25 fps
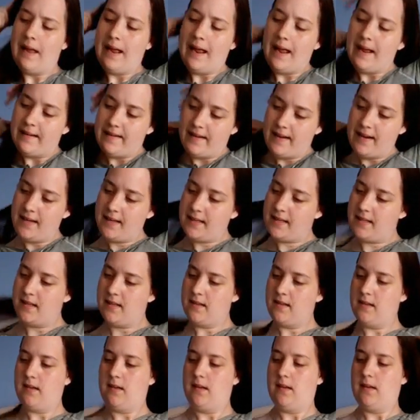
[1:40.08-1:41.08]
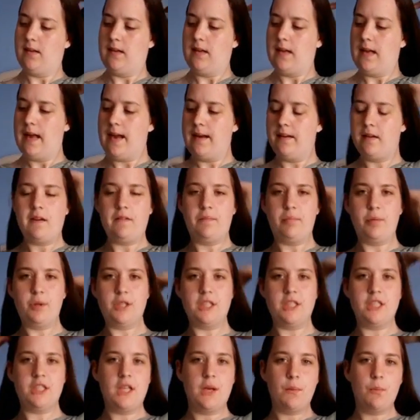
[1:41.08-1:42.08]
I had it and I've put
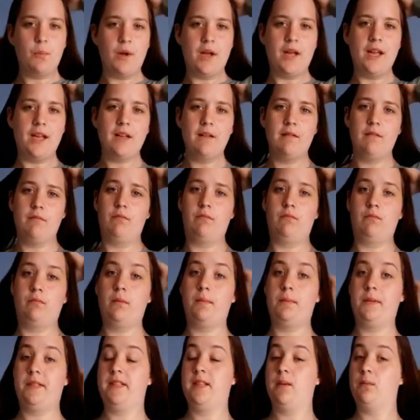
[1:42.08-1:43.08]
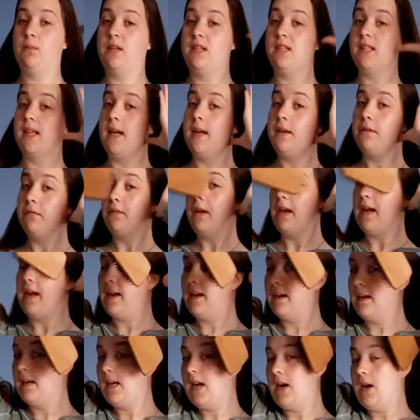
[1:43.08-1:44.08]
it somewhere, probably somewhere safe,
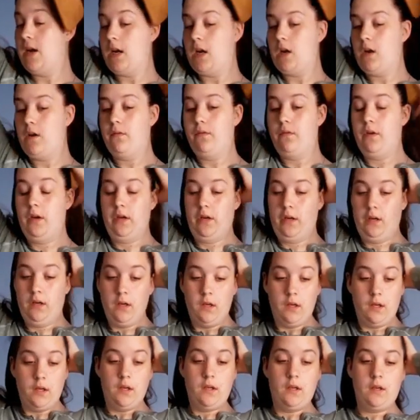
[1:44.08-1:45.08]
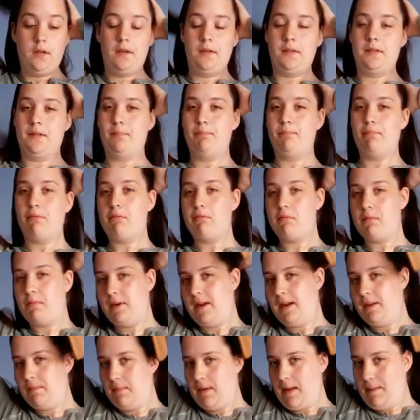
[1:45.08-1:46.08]
and now I can't find it. It's
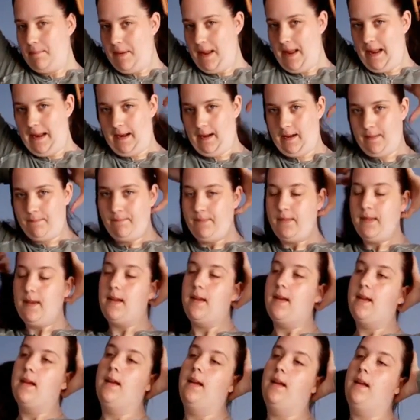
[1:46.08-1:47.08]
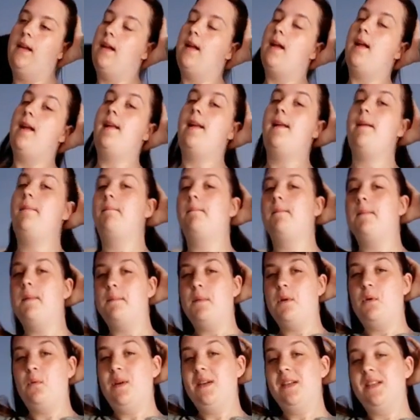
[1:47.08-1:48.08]
probably in my bag.
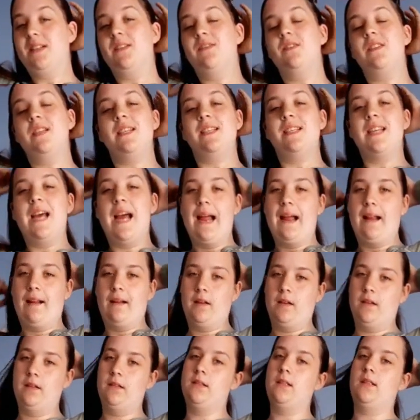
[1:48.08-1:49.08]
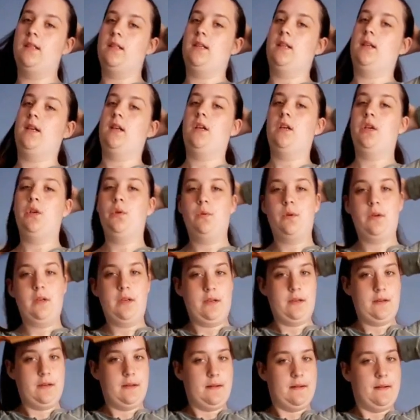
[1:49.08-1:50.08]
But once you've detangled, you want
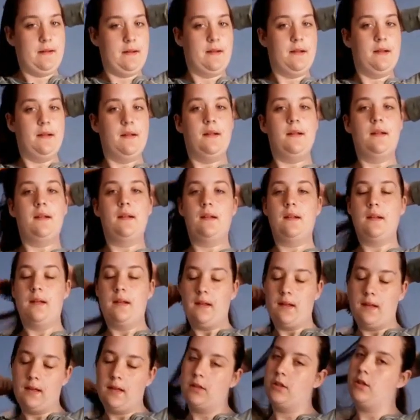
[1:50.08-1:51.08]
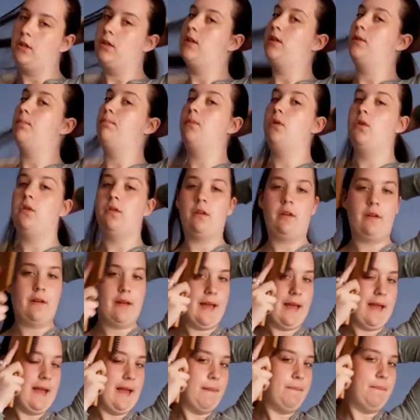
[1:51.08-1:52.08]
to smooth your
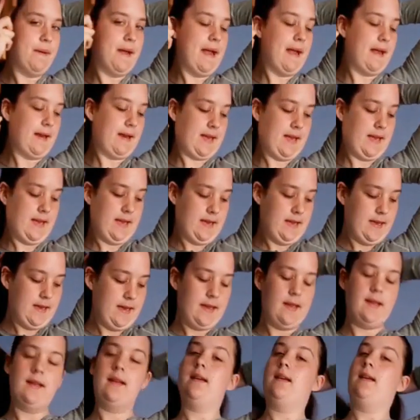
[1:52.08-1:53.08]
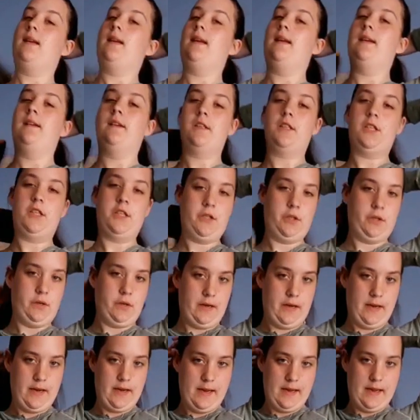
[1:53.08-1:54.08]
hair back into
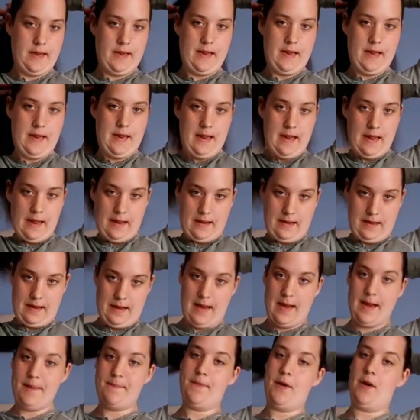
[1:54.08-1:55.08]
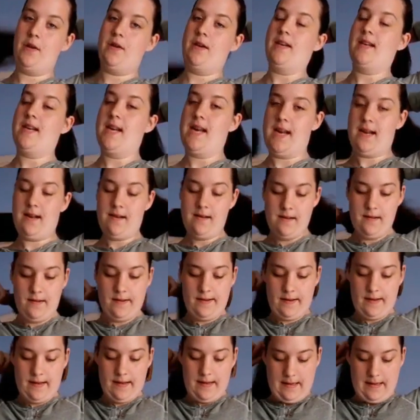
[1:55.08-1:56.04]
a ponytail